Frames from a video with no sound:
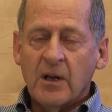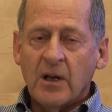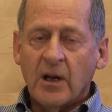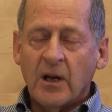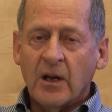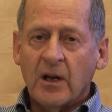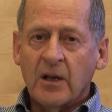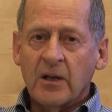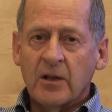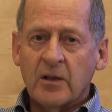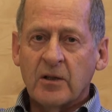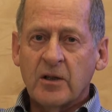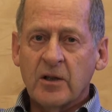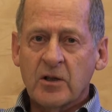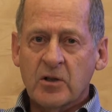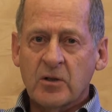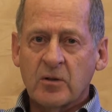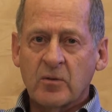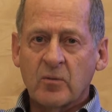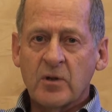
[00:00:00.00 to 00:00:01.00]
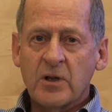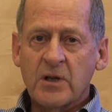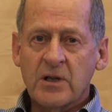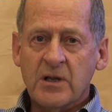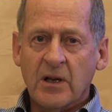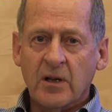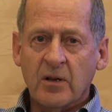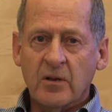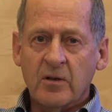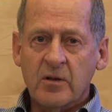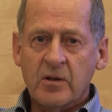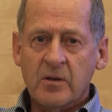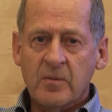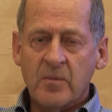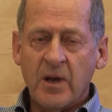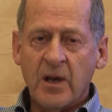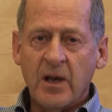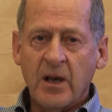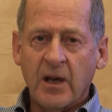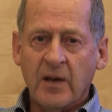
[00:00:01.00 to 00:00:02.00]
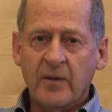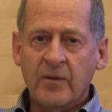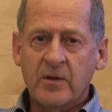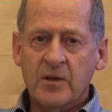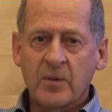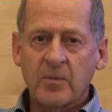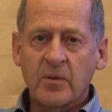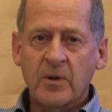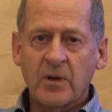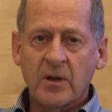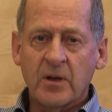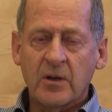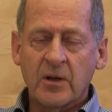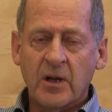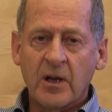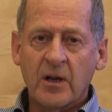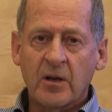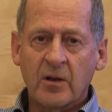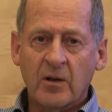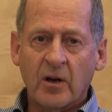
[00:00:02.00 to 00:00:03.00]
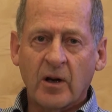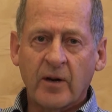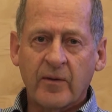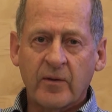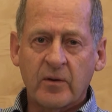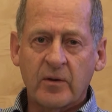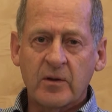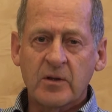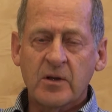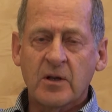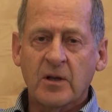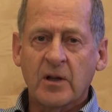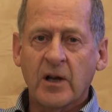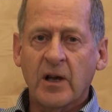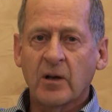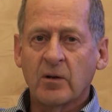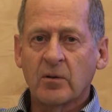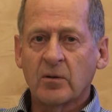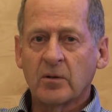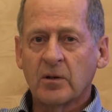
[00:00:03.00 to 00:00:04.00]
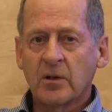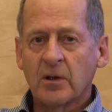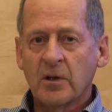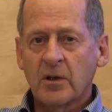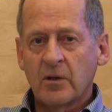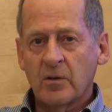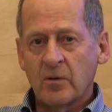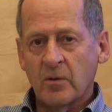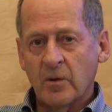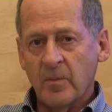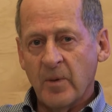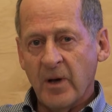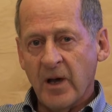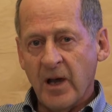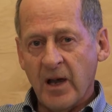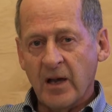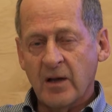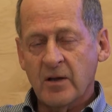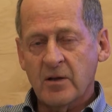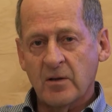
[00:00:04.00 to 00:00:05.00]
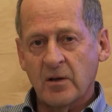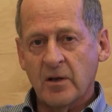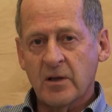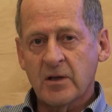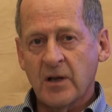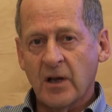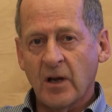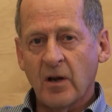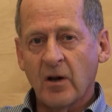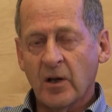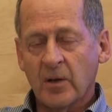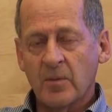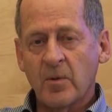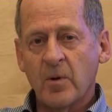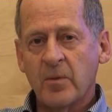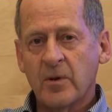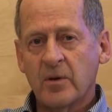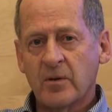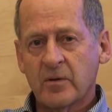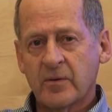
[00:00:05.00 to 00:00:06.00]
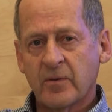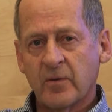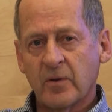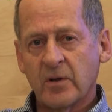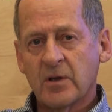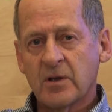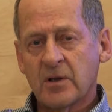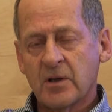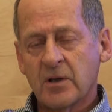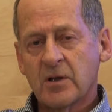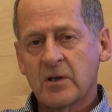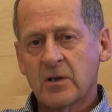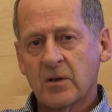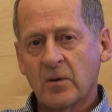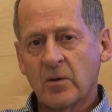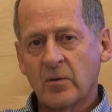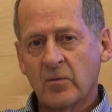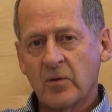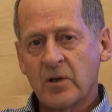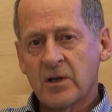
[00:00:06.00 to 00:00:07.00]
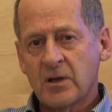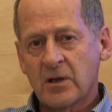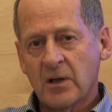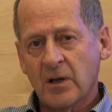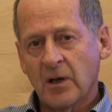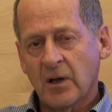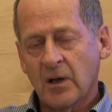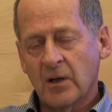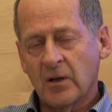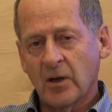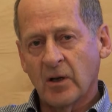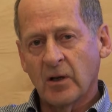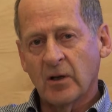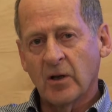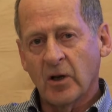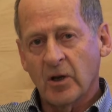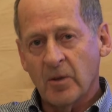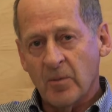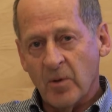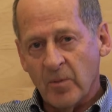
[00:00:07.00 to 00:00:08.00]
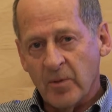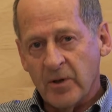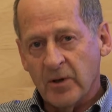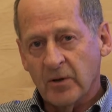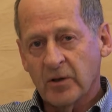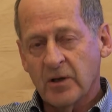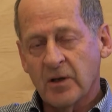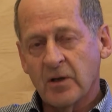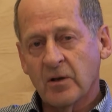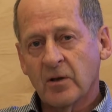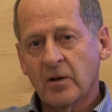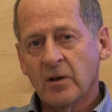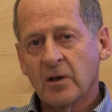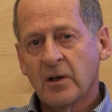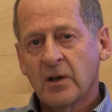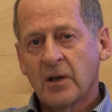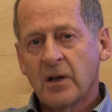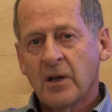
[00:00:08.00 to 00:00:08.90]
In addition, resellers may have something that they can offer as collateral to a bank. So let's take automobiles, for instance. So an automobile dealer